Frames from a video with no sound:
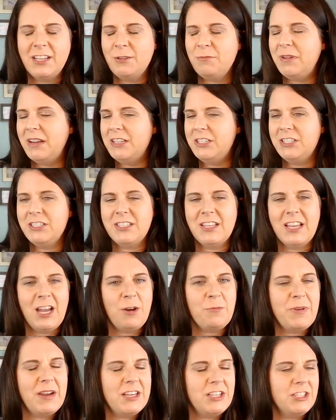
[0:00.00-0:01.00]
the inpatients, the
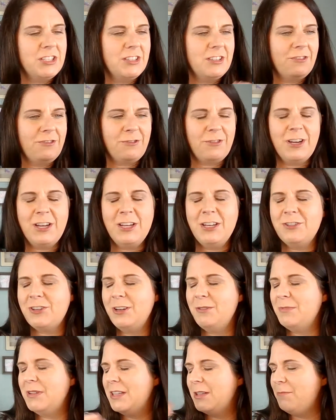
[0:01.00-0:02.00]
outpatient, the free
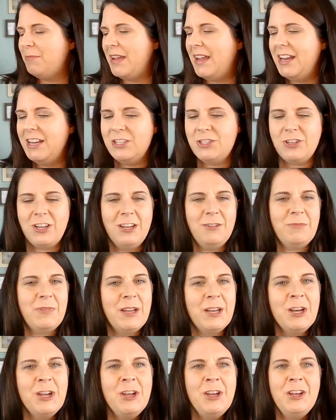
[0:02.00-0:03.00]
treatment, the paid
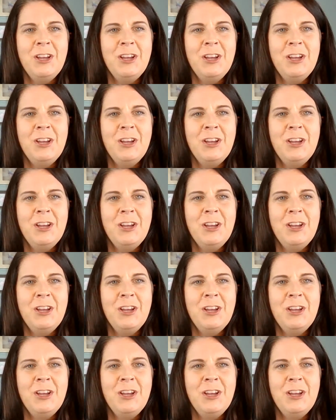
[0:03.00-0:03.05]
treatment,